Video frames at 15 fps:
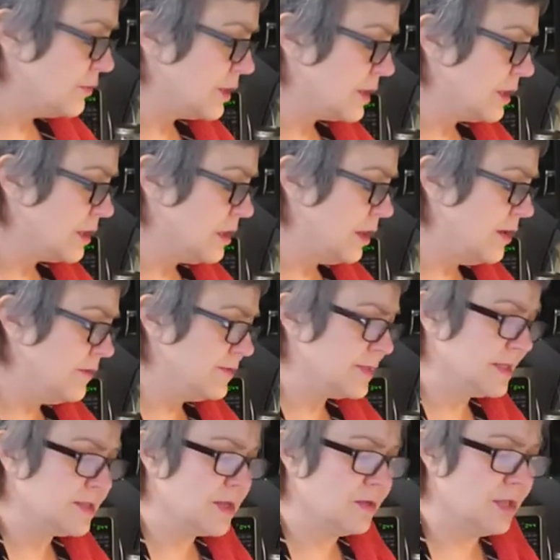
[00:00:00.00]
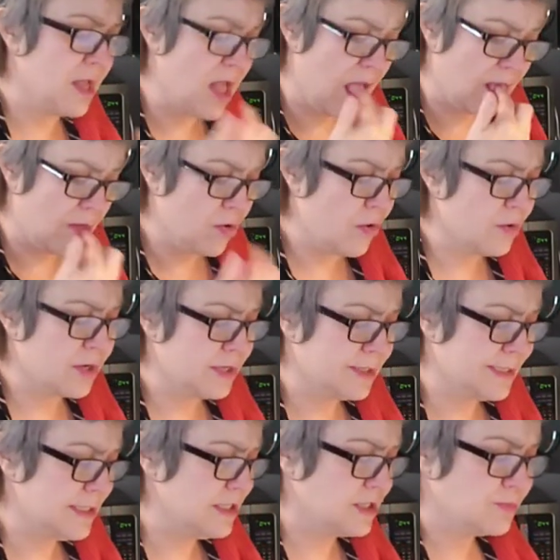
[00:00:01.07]
with the cloves, it's only a quarter
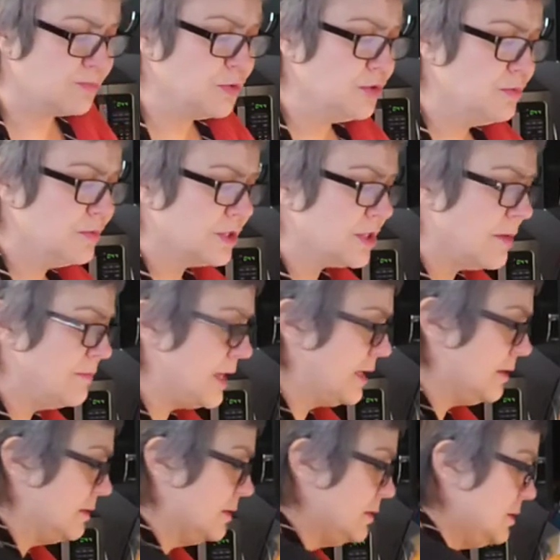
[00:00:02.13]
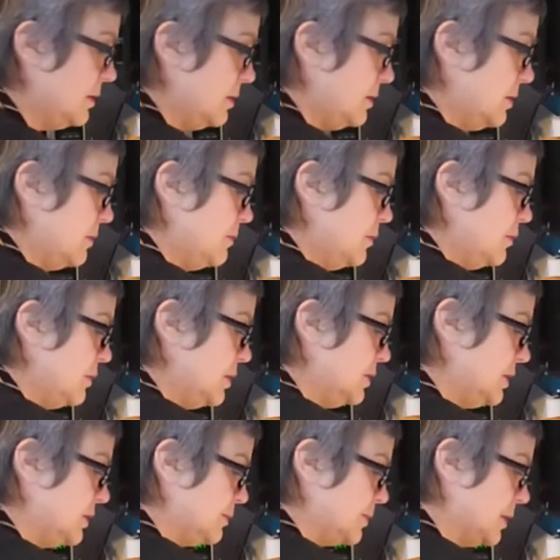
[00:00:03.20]
teaspoon, which I made a little more
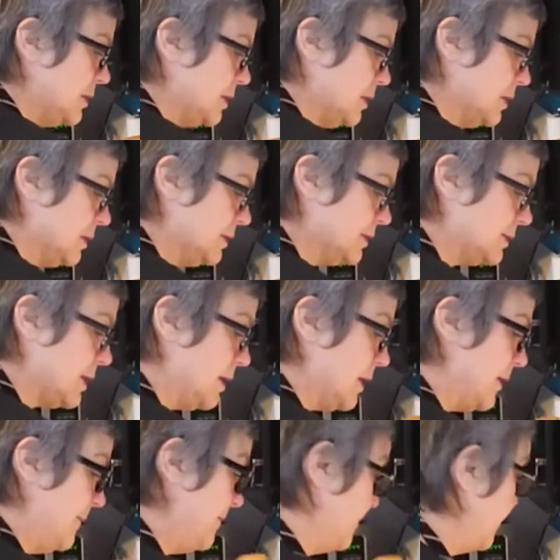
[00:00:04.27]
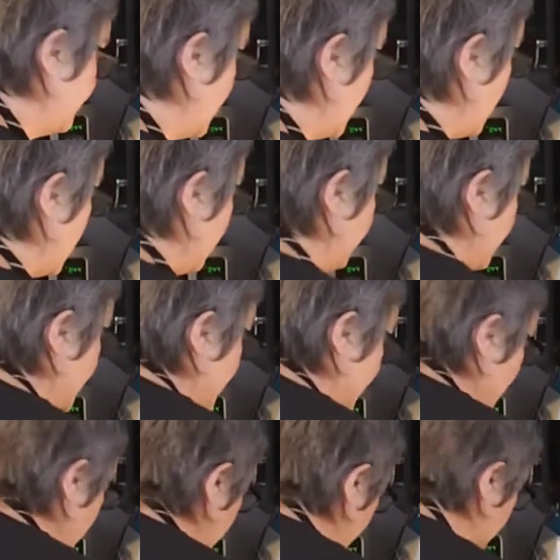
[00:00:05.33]
just because uh, everything
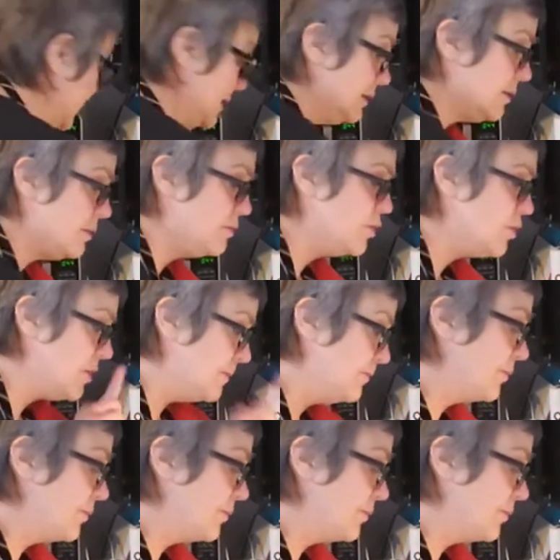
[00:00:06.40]
else was a little more.